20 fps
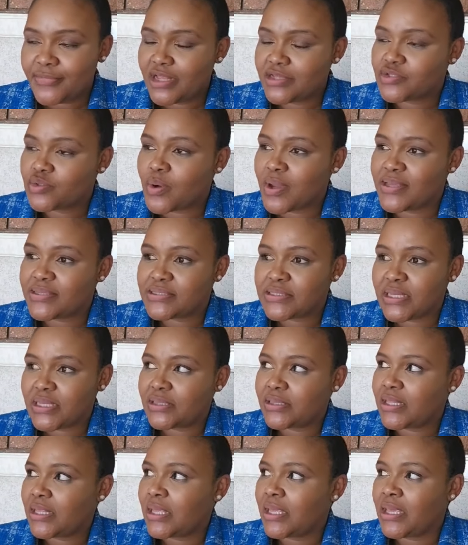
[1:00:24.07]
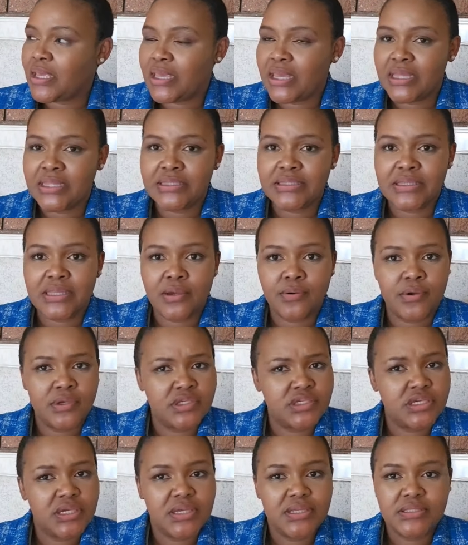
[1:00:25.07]
so i sat there and they were
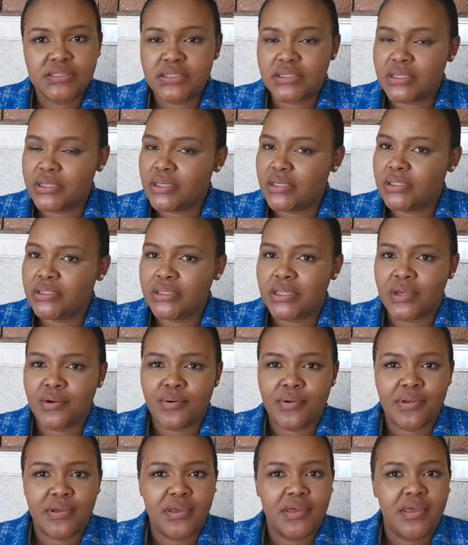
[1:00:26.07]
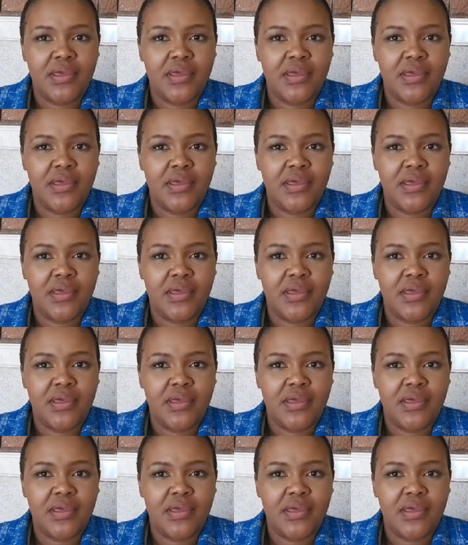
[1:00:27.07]
chatting they were